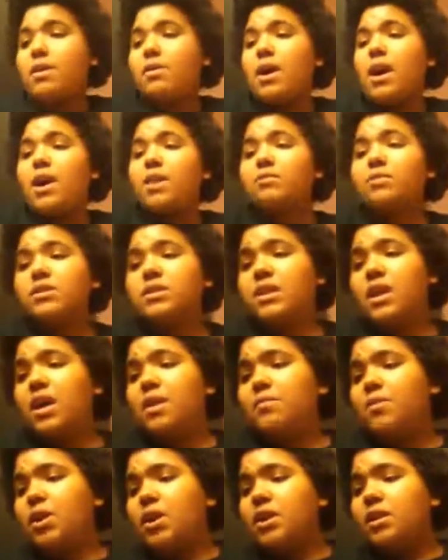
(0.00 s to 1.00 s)
I would
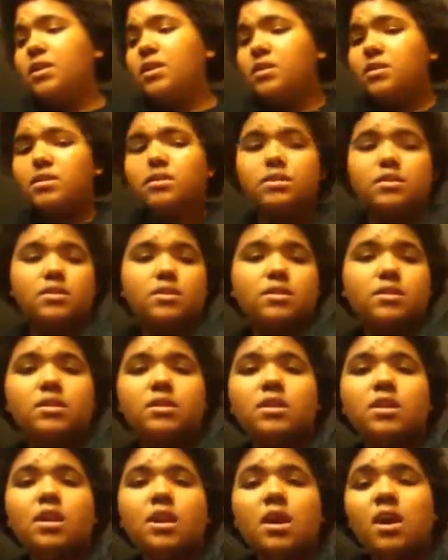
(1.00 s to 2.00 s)
tie mine,
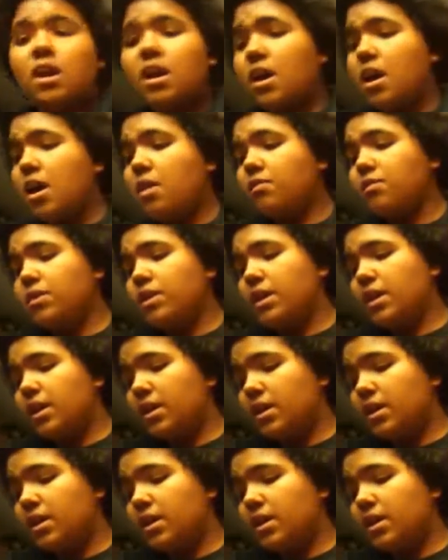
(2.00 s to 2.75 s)
I would